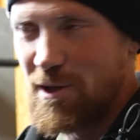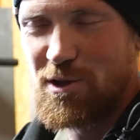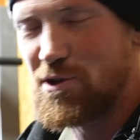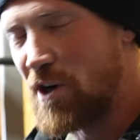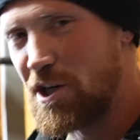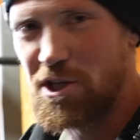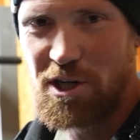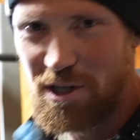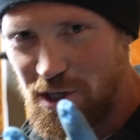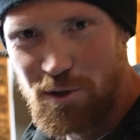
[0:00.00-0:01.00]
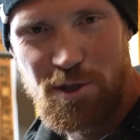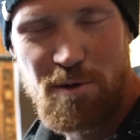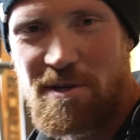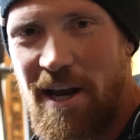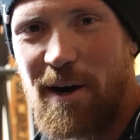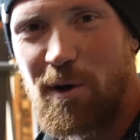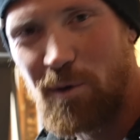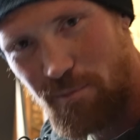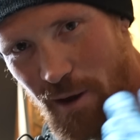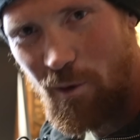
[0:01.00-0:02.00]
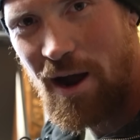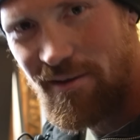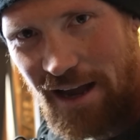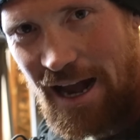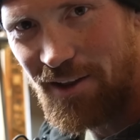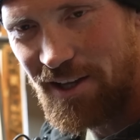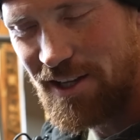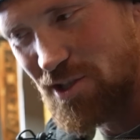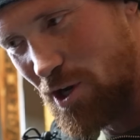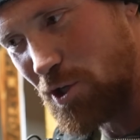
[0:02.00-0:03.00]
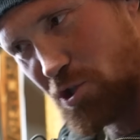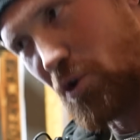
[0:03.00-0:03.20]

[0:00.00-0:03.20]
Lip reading: construction YouTube channel with my wife, Allie. It's called